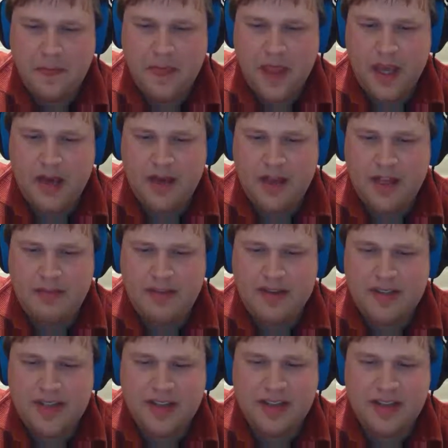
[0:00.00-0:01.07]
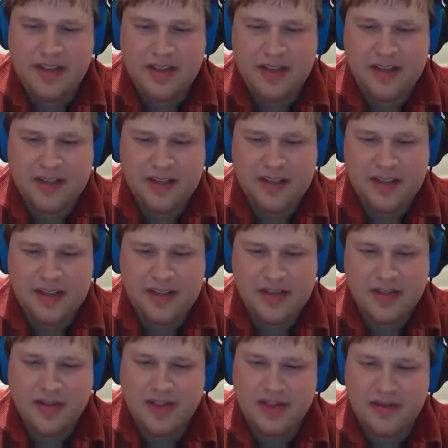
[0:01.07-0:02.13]
Then came a deadly
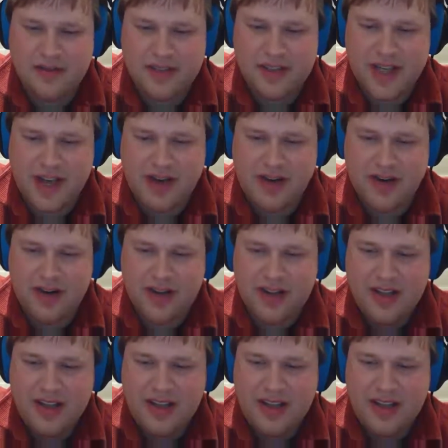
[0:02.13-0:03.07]
circuit of the tower,